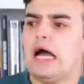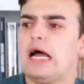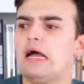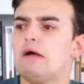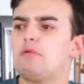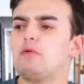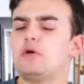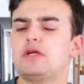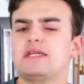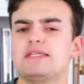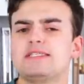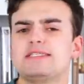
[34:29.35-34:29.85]
I
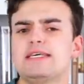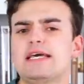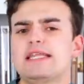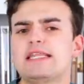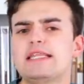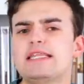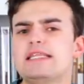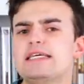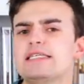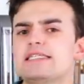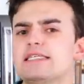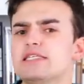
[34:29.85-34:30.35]
wouldn't say
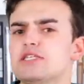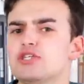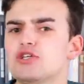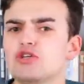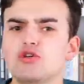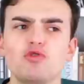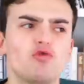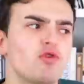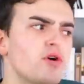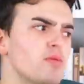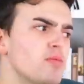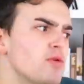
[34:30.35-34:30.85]
that this is your
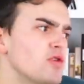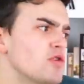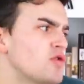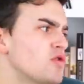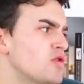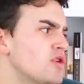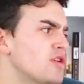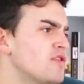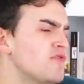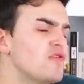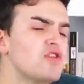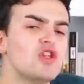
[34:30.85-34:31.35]
normal
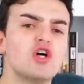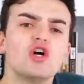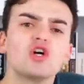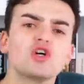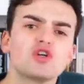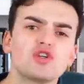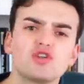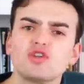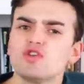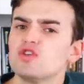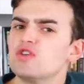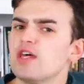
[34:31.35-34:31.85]
sort of
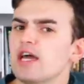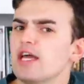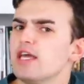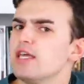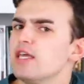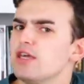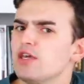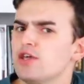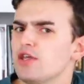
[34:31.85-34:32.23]
looks that,